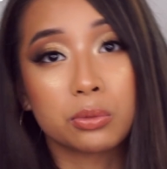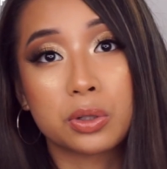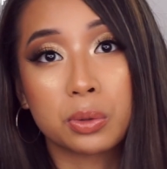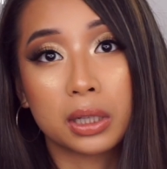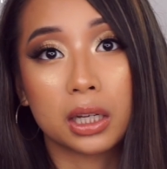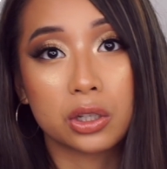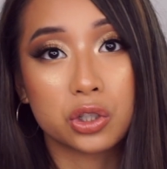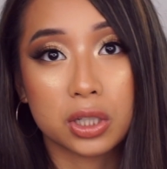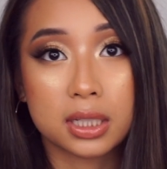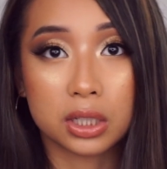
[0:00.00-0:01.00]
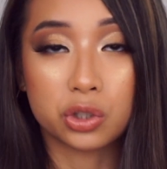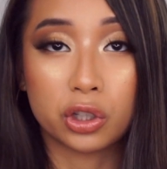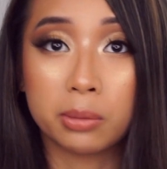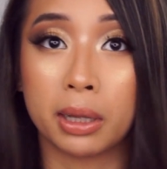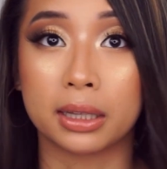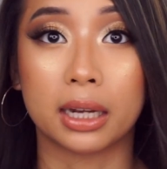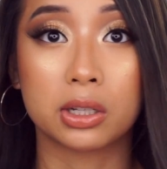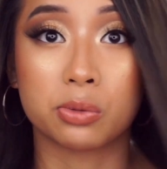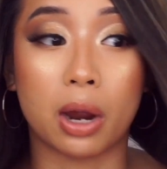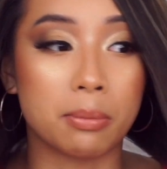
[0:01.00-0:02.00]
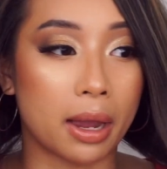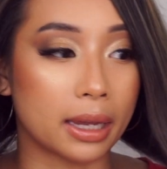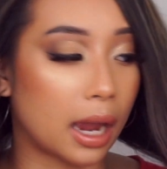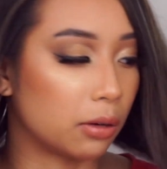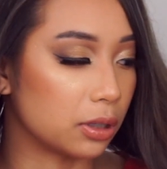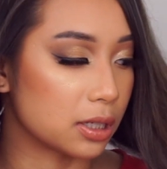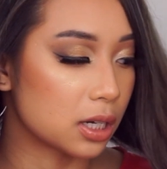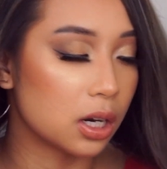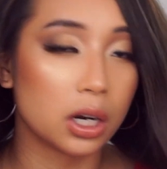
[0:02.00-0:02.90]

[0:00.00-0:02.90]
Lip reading: was really just a trim, and that is why my hair is